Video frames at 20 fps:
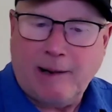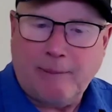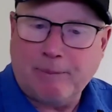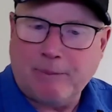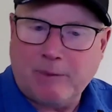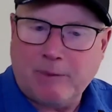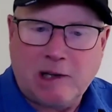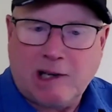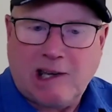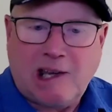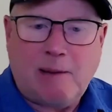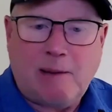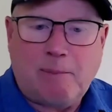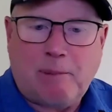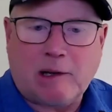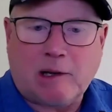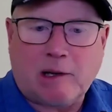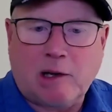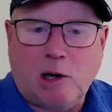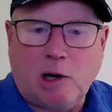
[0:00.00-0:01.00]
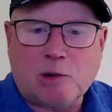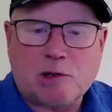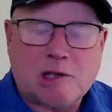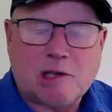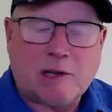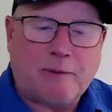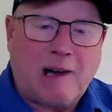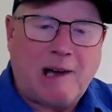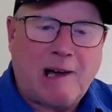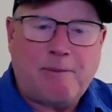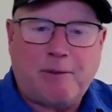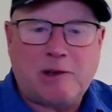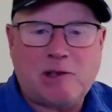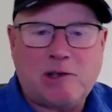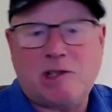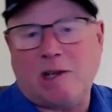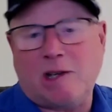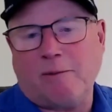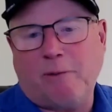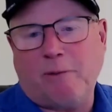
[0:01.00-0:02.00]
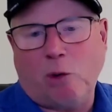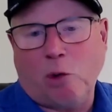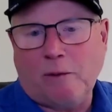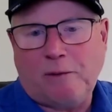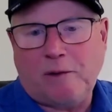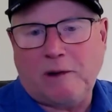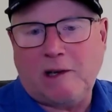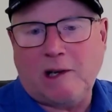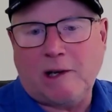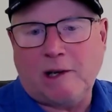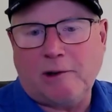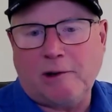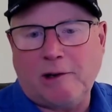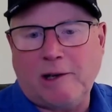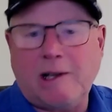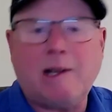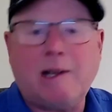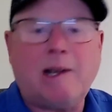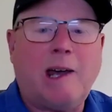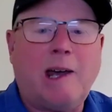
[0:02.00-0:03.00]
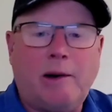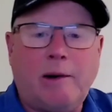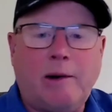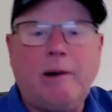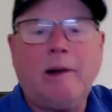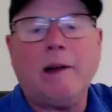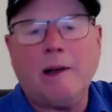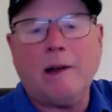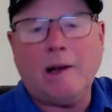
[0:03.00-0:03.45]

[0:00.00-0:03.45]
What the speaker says: you keep it close. If I'm fishing 4 feet under an indicator,